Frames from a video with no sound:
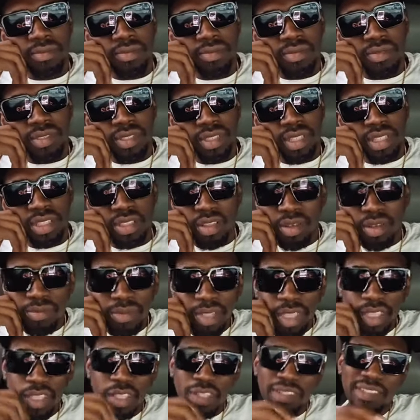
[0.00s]
So some,
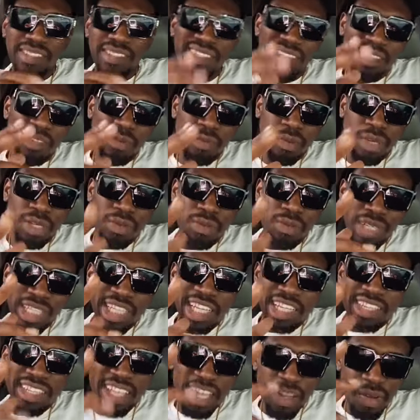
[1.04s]
when
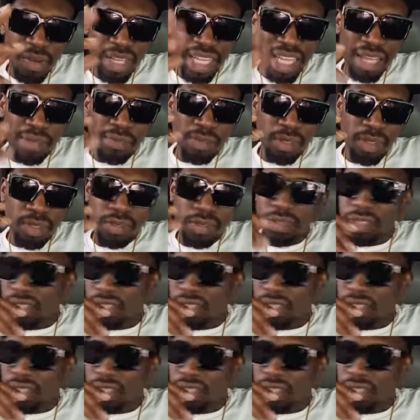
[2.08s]
you take with them, you